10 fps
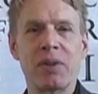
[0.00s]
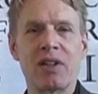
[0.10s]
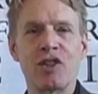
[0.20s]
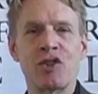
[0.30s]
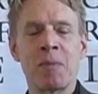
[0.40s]

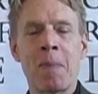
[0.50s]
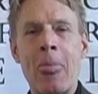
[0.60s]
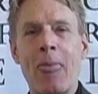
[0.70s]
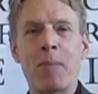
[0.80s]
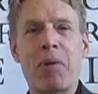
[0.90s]
because
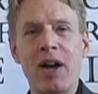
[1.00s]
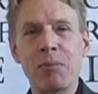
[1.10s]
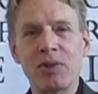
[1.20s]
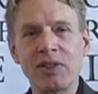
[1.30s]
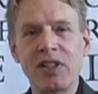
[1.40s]
the
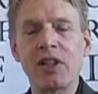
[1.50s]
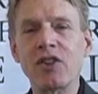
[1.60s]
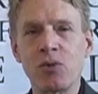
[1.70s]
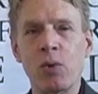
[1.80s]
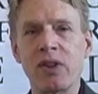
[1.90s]
Bible
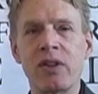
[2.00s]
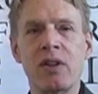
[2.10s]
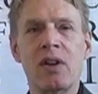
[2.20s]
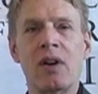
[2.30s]
deals with